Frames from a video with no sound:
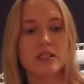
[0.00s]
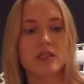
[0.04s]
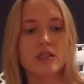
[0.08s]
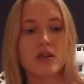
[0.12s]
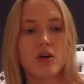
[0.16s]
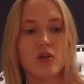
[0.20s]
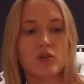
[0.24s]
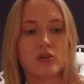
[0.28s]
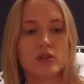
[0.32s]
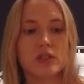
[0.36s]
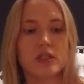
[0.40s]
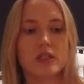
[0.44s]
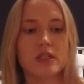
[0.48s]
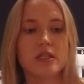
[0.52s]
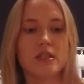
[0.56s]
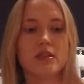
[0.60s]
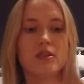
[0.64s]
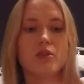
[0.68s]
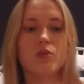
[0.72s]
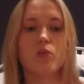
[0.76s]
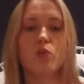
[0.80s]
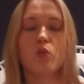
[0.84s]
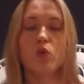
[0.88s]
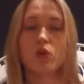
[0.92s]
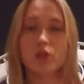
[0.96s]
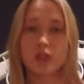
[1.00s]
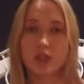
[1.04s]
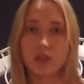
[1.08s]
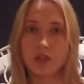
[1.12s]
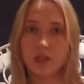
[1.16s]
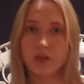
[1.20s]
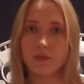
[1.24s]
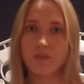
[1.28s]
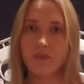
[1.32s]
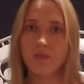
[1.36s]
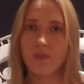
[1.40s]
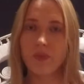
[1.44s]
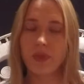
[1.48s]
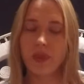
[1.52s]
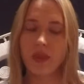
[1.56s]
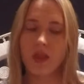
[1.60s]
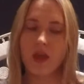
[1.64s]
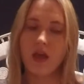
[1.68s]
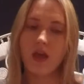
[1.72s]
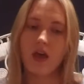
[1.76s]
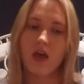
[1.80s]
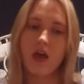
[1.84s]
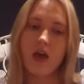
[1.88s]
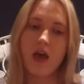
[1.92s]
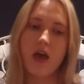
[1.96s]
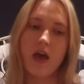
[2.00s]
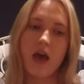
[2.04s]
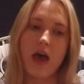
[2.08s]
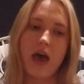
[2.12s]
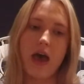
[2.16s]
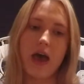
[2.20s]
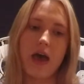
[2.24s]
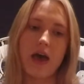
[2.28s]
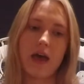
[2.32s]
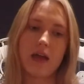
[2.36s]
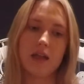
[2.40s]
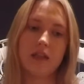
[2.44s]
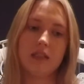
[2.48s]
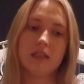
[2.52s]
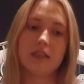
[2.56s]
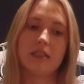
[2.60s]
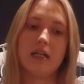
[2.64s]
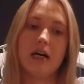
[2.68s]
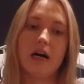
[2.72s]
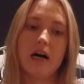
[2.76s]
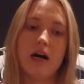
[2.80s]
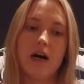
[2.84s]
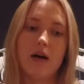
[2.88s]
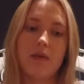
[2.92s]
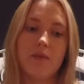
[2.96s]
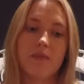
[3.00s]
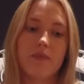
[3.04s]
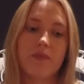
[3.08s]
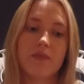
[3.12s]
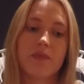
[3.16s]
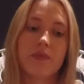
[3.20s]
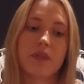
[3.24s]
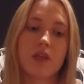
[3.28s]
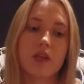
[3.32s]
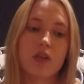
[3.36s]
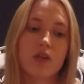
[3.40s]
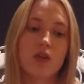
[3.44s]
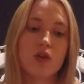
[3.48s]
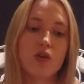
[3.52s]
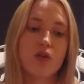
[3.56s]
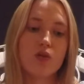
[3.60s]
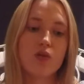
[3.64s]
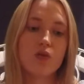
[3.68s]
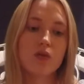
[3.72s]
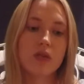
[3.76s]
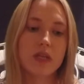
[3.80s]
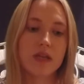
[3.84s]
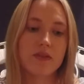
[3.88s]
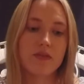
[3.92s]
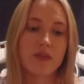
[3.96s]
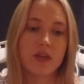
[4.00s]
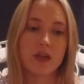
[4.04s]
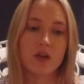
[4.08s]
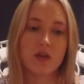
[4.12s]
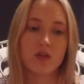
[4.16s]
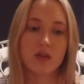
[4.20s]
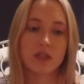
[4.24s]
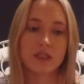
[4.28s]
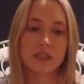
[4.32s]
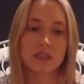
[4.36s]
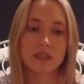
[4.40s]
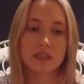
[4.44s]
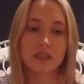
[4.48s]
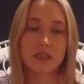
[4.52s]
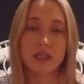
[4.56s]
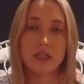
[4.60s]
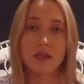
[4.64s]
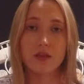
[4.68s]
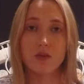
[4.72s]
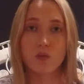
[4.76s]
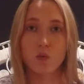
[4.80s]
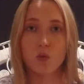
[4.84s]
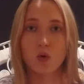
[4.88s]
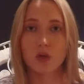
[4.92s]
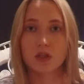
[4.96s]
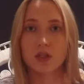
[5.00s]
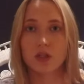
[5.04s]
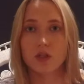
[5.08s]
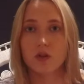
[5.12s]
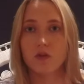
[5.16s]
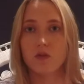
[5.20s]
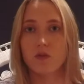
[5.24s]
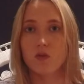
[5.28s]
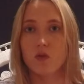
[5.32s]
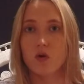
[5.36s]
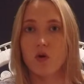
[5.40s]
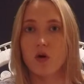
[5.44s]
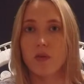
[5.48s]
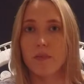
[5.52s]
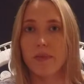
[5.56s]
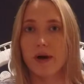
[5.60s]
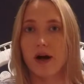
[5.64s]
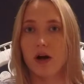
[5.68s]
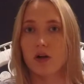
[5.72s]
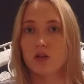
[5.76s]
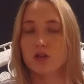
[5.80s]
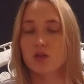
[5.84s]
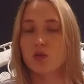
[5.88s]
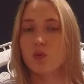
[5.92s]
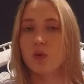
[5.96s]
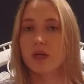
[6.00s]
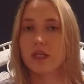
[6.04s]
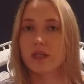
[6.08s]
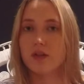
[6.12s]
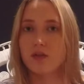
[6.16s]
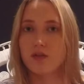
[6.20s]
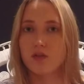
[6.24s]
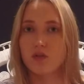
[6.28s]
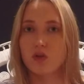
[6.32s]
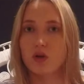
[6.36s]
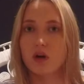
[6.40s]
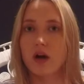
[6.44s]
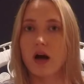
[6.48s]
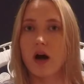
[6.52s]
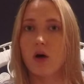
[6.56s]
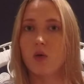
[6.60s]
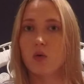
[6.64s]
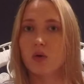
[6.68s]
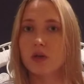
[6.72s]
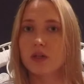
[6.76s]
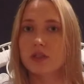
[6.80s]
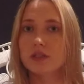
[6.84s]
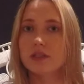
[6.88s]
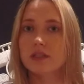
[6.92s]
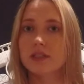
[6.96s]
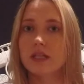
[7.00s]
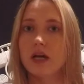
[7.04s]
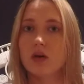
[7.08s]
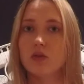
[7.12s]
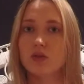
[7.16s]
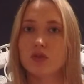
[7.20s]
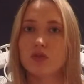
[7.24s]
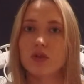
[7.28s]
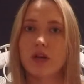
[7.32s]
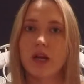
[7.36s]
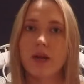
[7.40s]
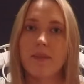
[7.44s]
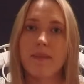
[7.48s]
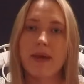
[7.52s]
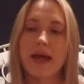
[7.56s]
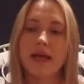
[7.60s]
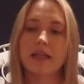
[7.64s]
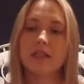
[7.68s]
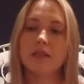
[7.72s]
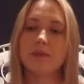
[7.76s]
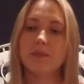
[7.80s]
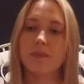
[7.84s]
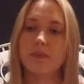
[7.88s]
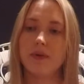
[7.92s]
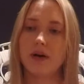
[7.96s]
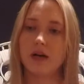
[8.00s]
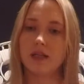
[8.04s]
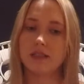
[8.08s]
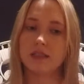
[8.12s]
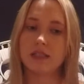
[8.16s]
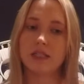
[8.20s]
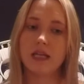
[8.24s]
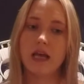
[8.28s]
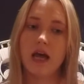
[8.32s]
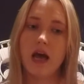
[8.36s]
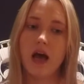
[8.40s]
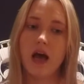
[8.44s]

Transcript: soaked in the water, and you leave the crystal in the water for about 24 hours, I would recommend, but